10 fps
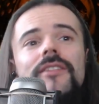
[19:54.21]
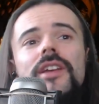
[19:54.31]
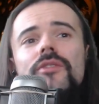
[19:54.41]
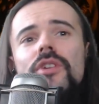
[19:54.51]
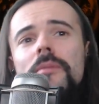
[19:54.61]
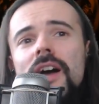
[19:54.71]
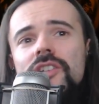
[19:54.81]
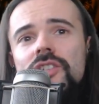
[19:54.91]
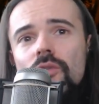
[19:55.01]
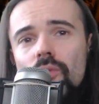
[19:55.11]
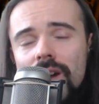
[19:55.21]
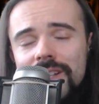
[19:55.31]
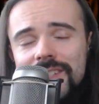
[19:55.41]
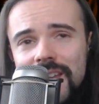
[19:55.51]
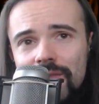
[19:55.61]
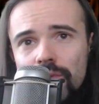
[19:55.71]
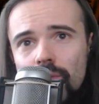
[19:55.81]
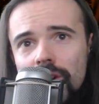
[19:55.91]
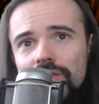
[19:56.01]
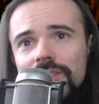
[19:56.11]
Thank you very much once again for
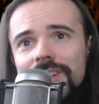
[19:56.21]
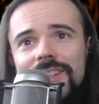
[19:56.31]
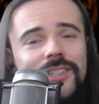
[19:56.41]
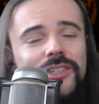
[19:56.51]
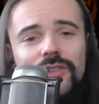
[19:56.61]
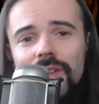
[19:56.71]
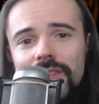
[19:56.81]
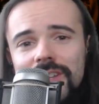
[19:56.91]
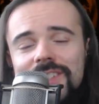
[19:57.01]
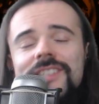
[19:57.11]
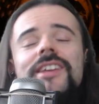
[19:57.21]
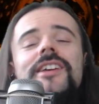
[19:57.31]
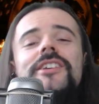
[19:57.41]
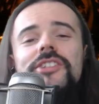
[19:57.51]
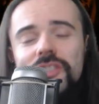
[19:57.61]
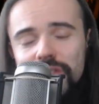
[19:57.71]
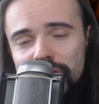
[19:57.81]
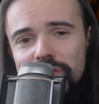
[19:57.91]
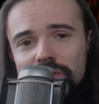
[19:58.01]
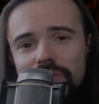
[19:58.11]
watching and listening to all this. See
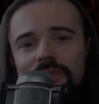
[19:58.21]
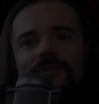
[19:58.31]
you soon.